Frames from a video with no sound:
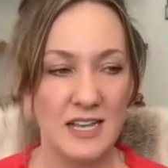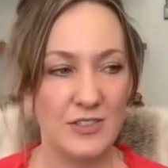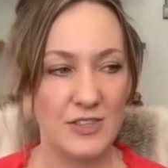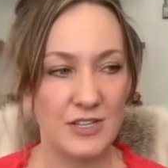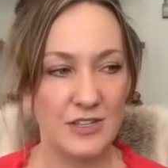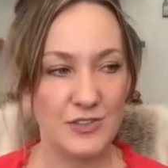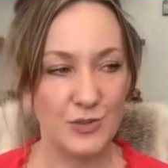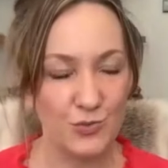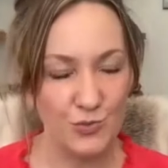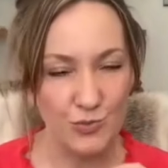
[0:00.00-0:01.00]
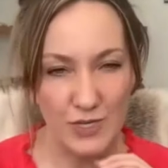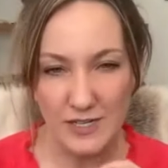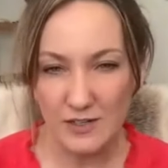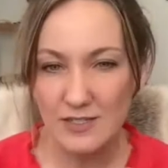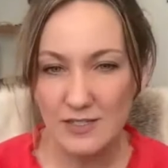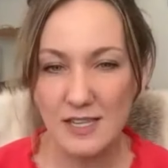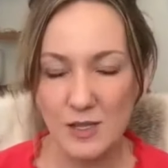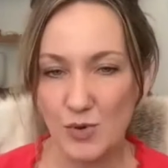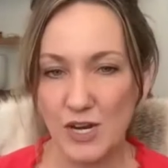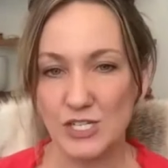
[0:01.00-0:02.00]
the real
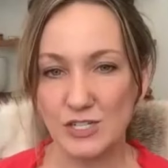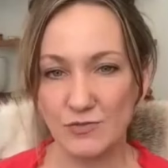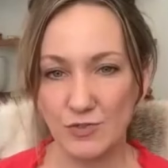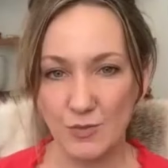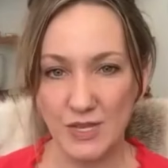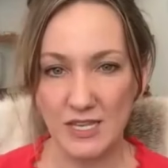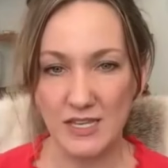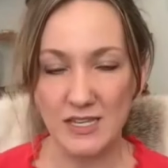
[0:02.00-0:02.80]
celebration for me